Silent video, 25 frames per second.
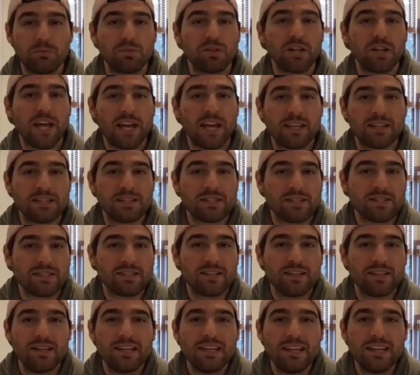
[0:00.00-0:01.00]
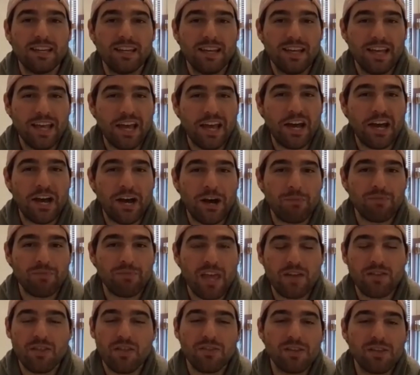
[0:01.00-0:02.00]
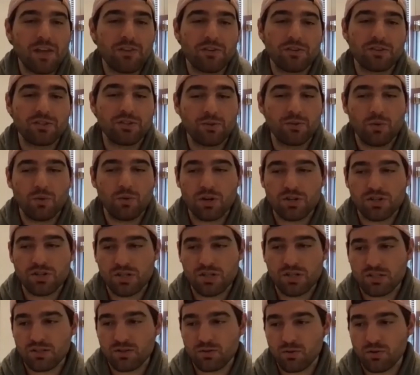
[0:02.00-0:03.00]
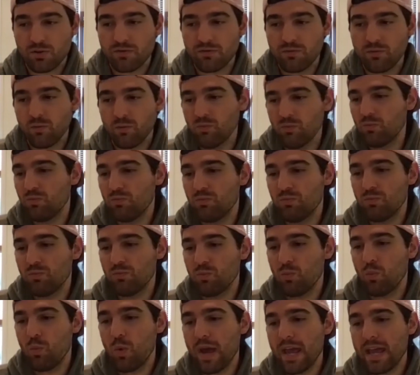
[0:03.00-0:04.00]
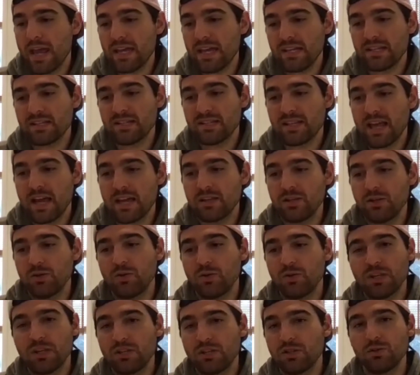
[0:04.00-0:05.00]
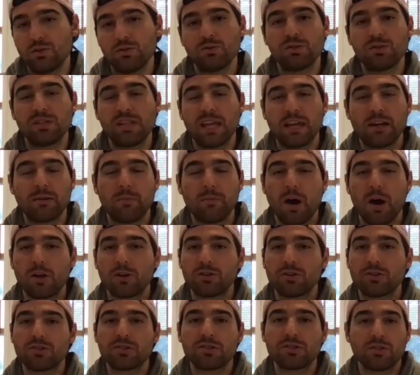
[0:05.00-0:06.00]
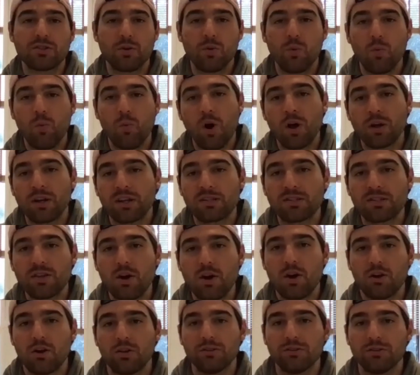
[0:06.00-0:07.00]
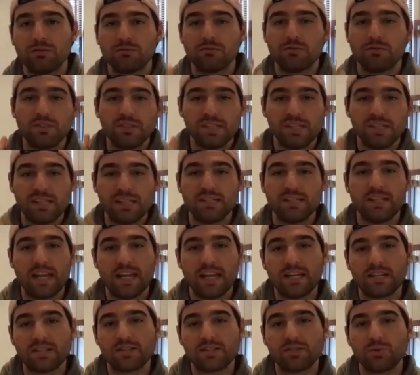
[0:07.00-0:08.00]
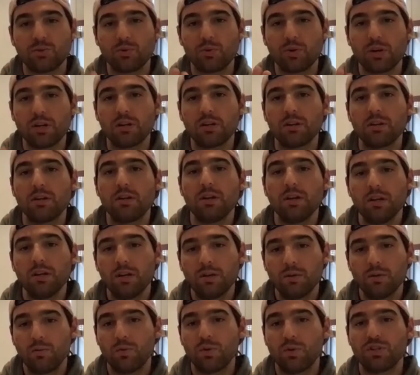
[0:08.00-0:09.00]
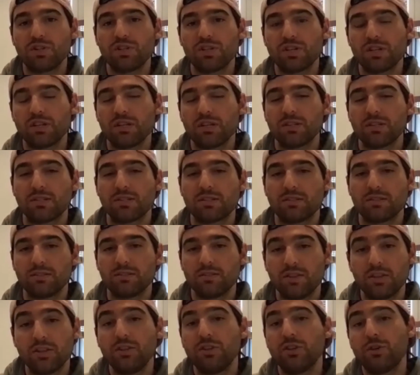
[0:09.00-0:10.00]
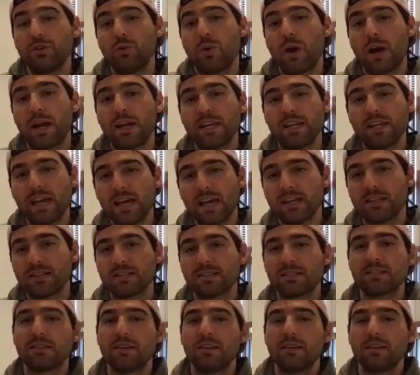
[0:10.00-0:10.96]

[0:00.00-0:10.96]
plans. And then the other two are just sort of ways that you can use data models. So one is called Did Data Store, which is the new IDX,